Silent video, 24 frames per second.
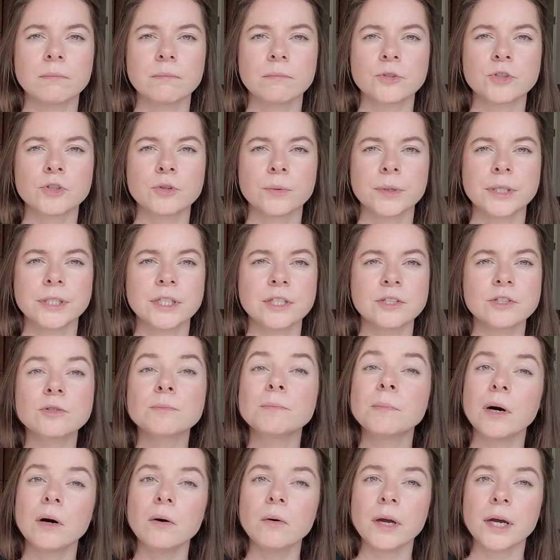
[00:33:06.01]
sorry, this is
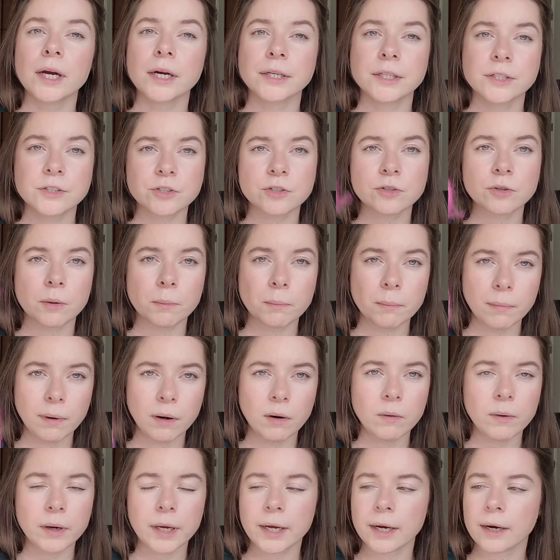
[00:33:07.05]
Mohair. This is her
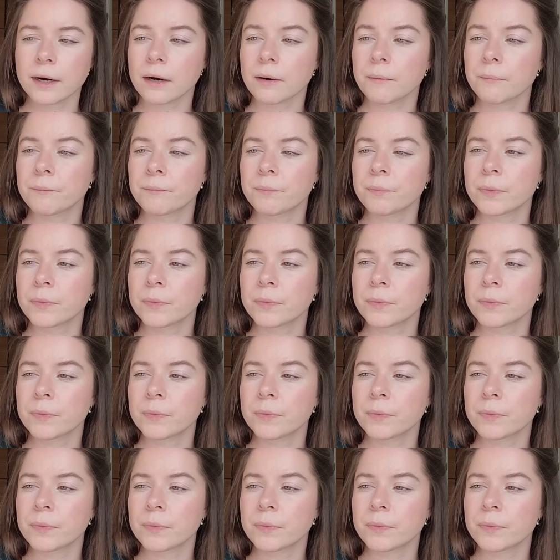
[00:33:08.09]
Mohair